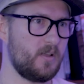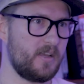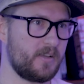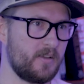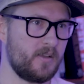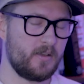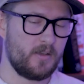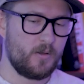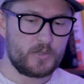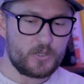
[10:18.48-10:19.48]
like,
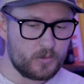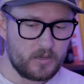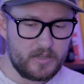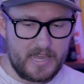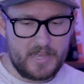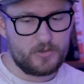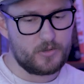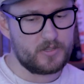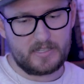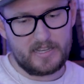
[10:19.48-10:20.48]
which is really
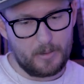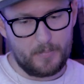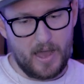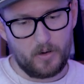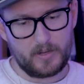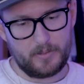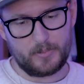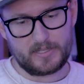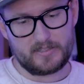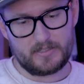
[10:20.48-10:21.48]
interesting about it
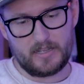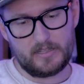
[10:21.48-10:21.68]
because